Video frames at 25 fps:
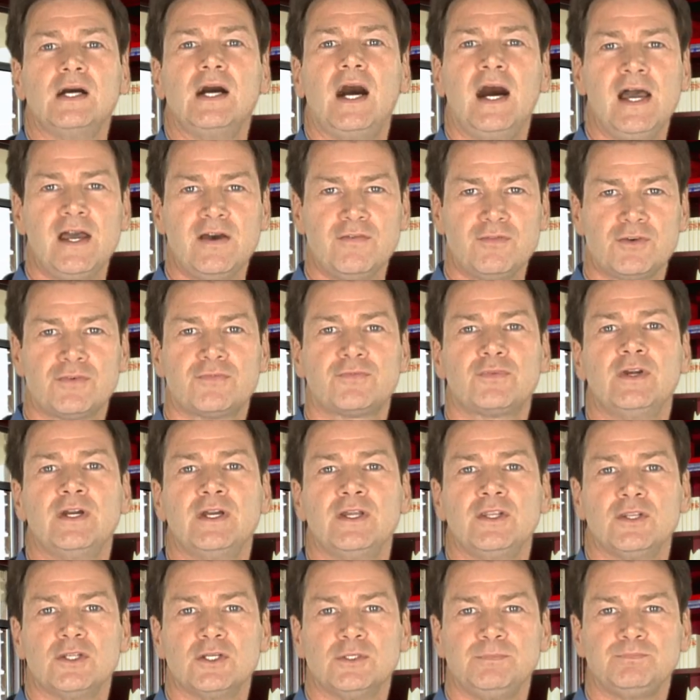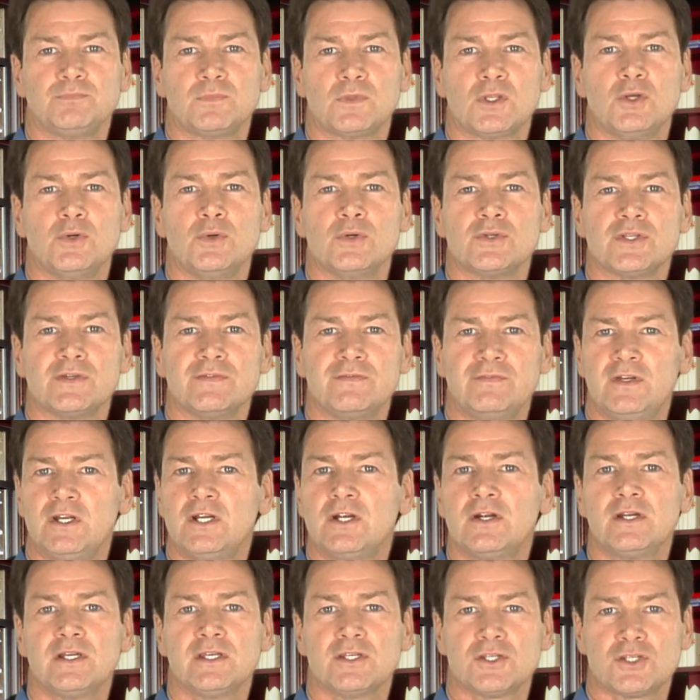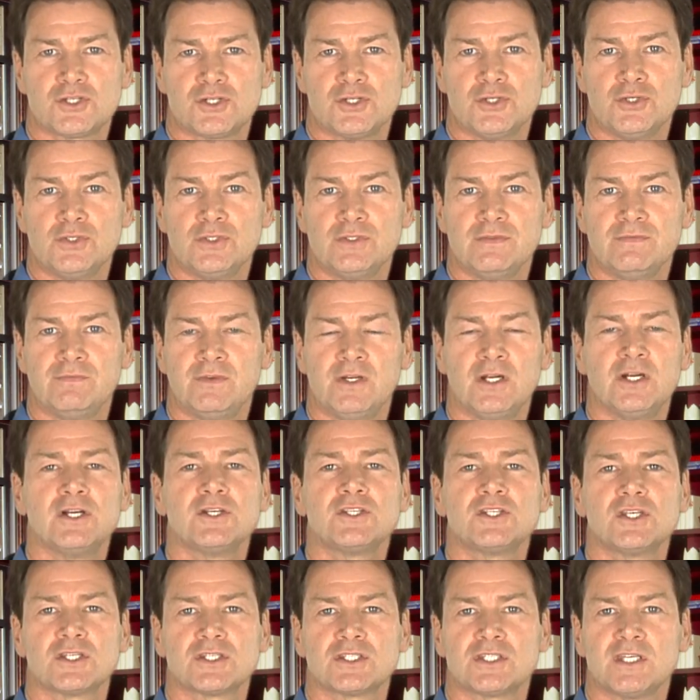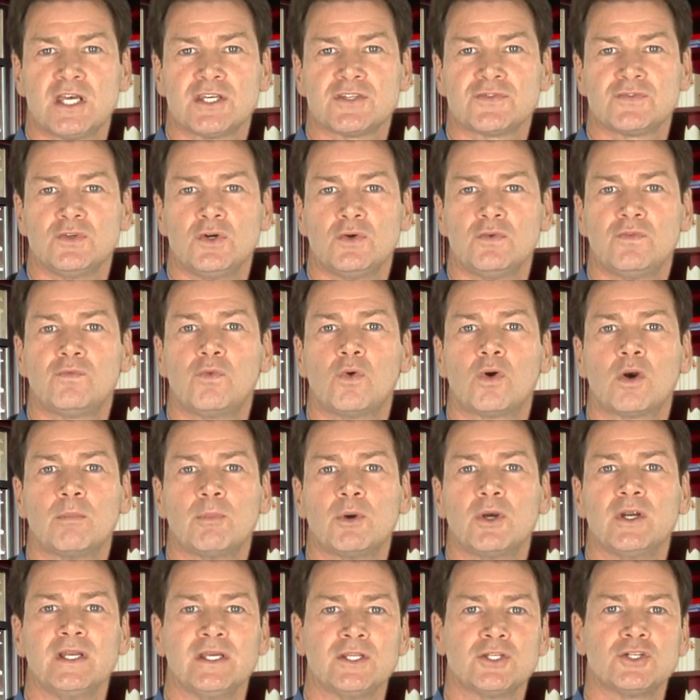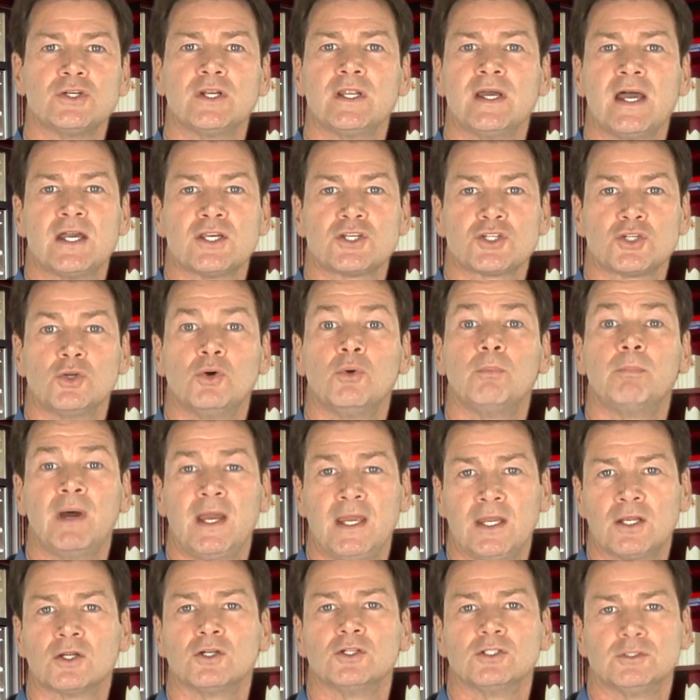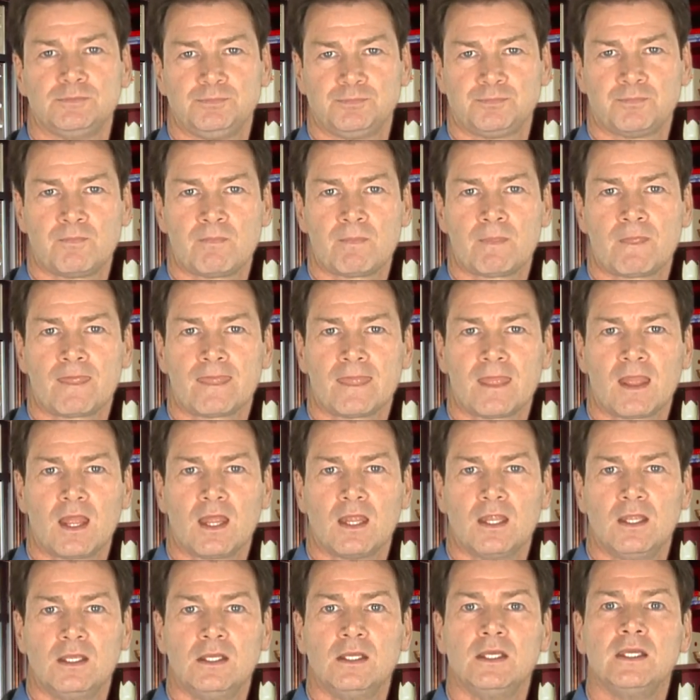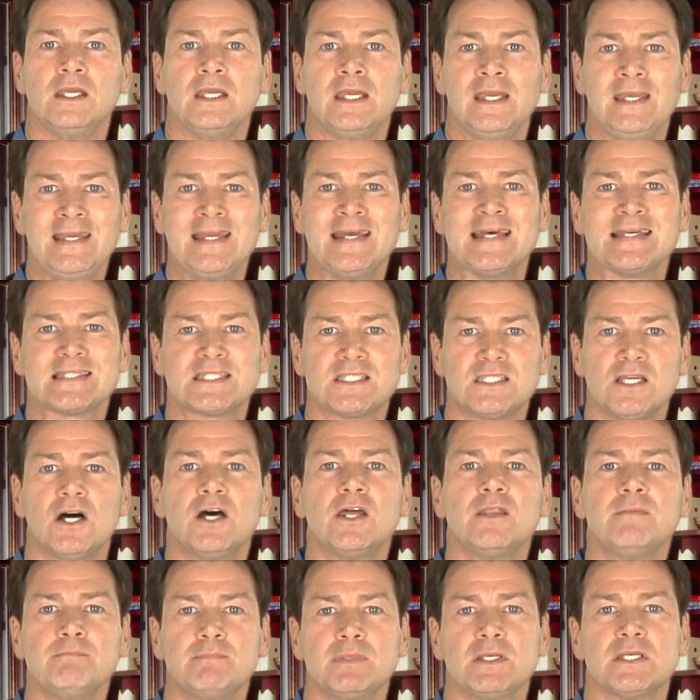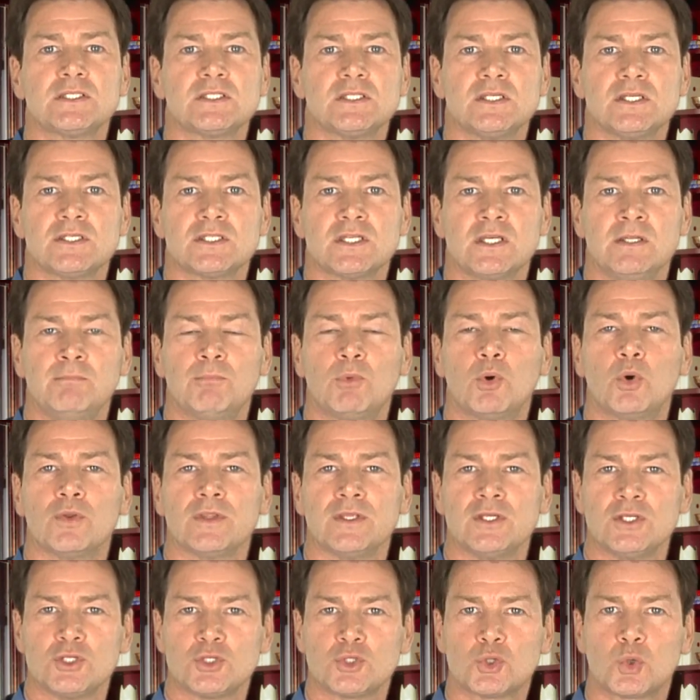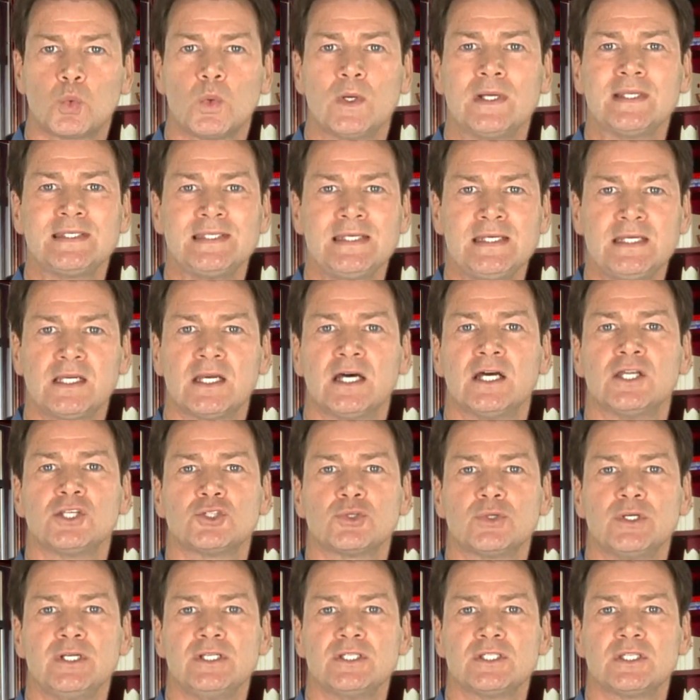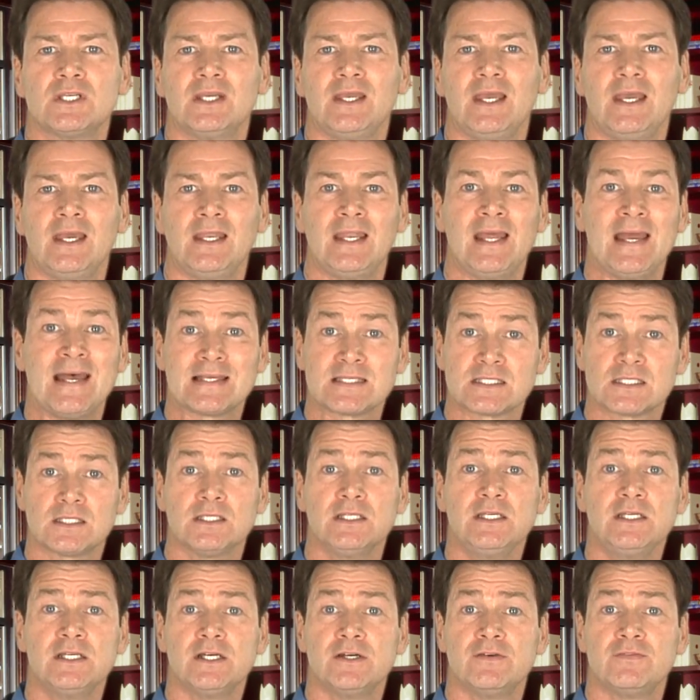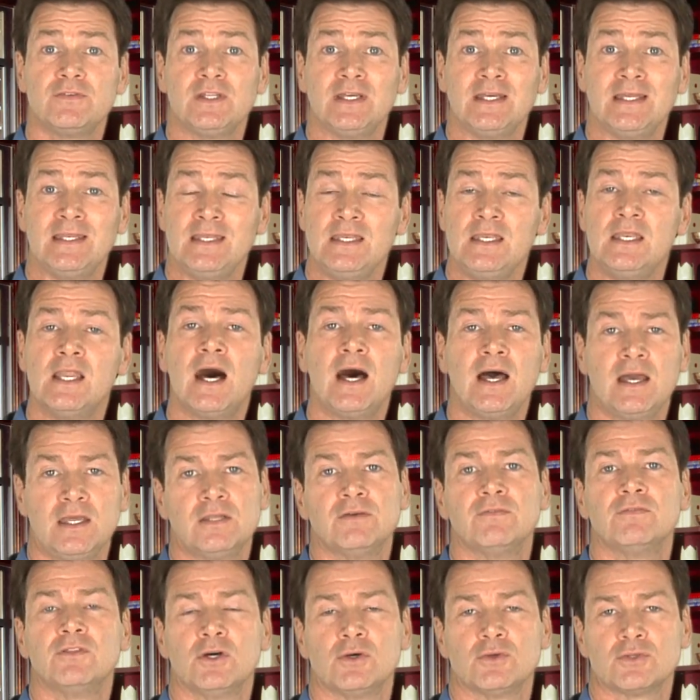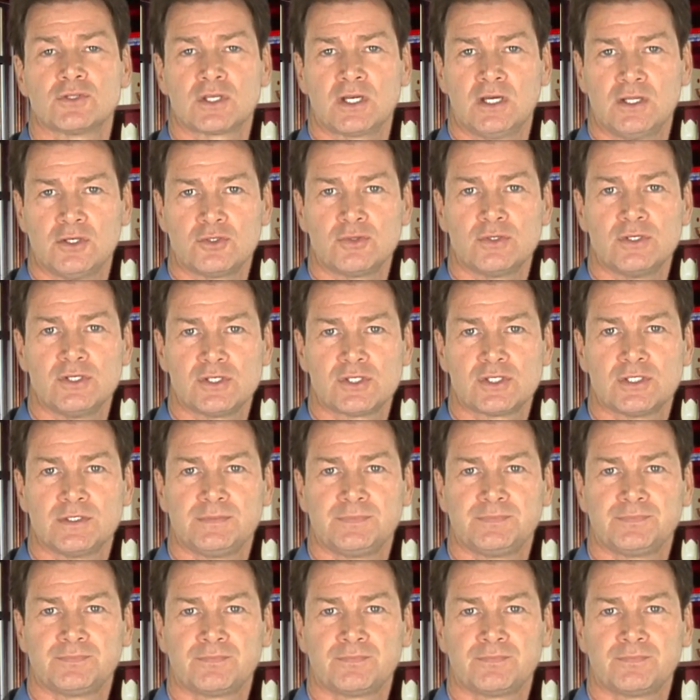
I have a friend who is a very astute, very successful former international banker. He has done business in more than twenty countries and has lived in nine of those countries.